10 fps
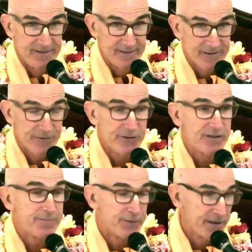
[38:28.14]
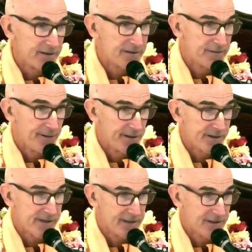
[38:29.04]
Krishna's pleased by
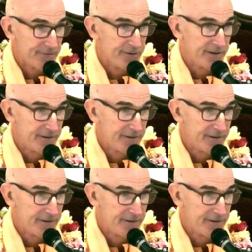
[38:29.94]
this activity.